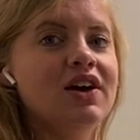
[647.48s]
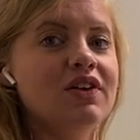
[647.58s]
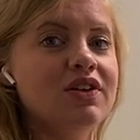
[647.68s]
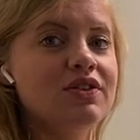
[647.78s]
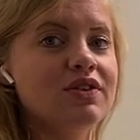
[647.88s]
All
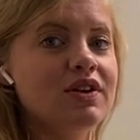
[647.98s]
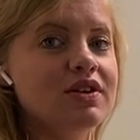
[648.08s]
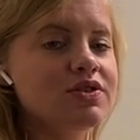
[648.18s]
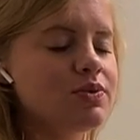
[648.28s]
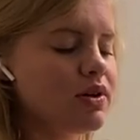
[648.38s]
right, third
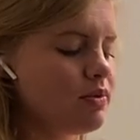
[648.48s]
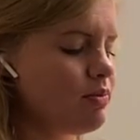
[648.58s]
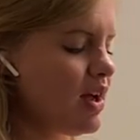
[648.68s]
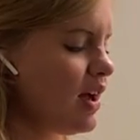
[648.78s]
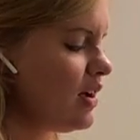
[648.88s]
graders, welcome
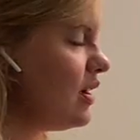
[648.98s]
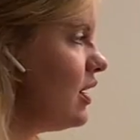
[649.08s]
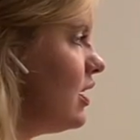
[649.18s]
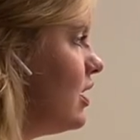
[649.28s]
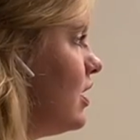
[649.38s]
back.
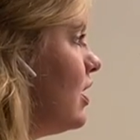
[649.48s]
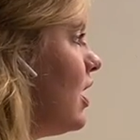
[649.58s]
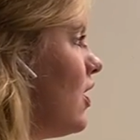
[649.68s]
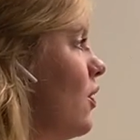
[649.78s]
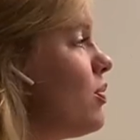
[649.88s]

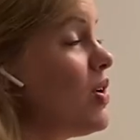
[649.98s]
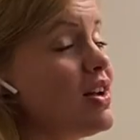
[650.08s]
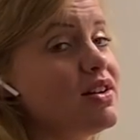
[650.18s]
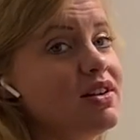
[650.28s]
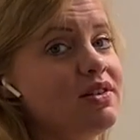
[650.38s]
I hope you
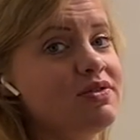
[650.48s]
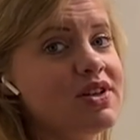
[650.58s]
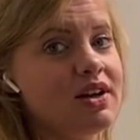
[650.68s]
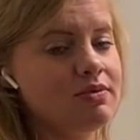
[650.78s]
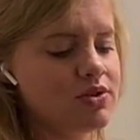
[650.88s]
had enough
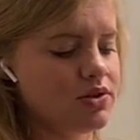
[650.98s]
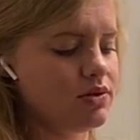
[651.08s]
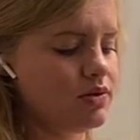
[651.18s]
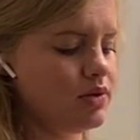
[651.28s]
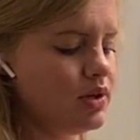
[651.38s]
time
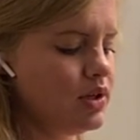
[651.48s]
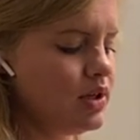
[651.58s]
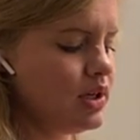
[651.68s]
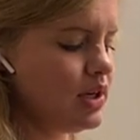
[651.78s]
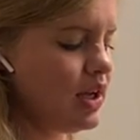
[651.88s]
to
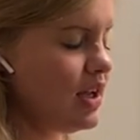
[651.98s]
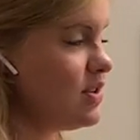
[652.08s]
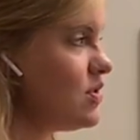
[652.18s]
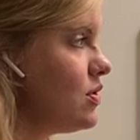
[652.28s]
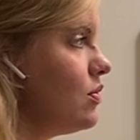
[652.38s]

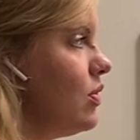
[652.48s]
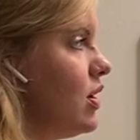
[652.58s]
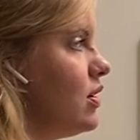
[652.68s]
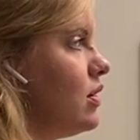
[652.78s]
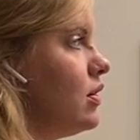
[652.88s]
answer
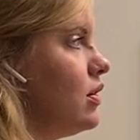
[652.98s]
what